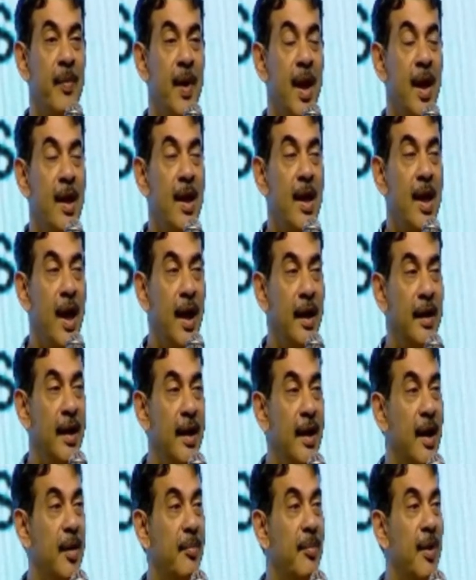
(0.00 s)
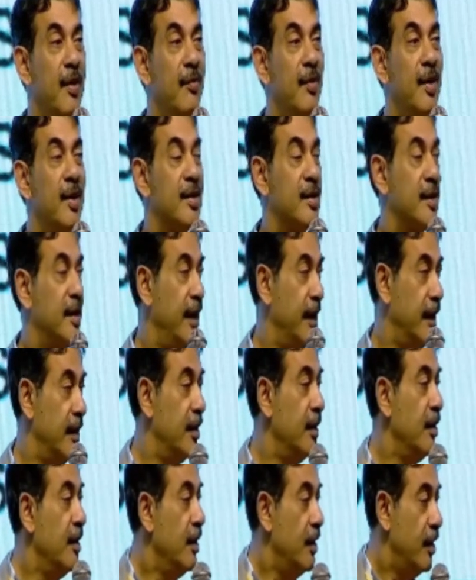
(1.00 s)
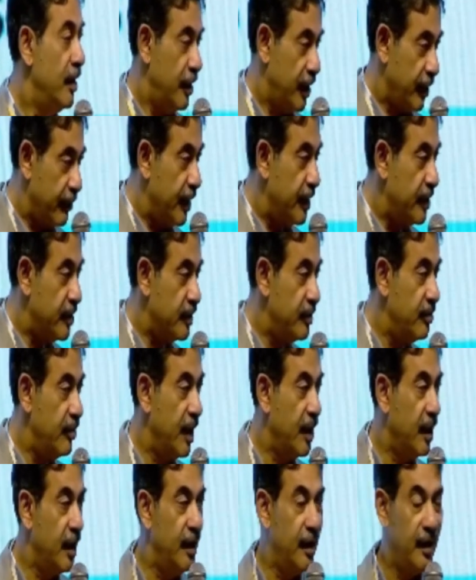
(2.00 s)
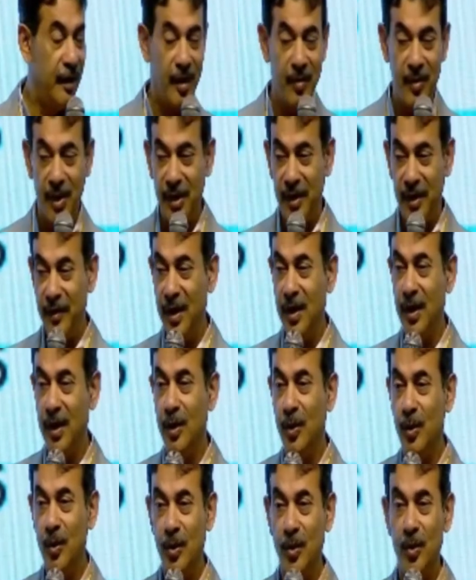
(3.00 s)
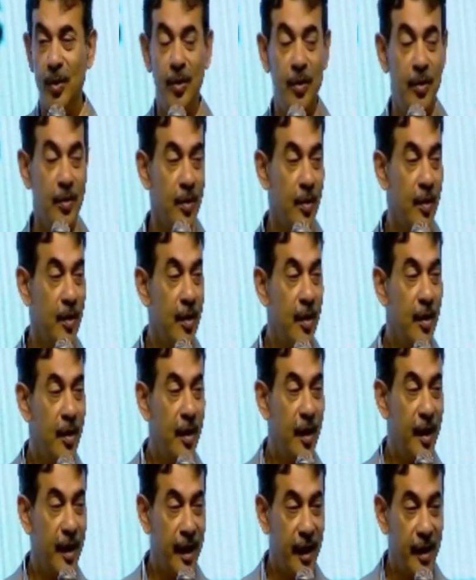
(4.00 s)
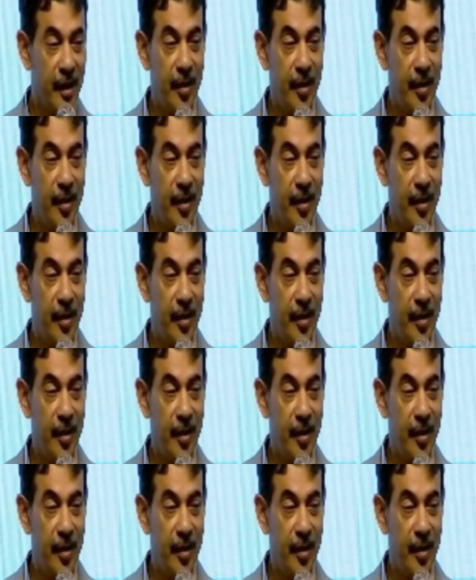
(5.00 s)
an AI-powered state. Request my colleague Ramadevi Garu to get the book